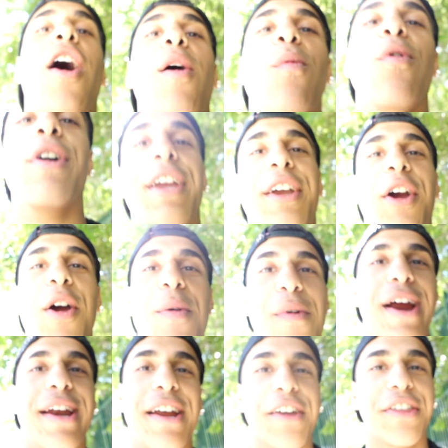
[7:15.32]
I'm walking home
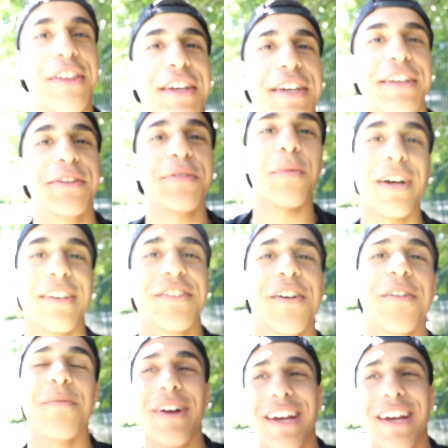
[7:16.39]
right now thinking to myself,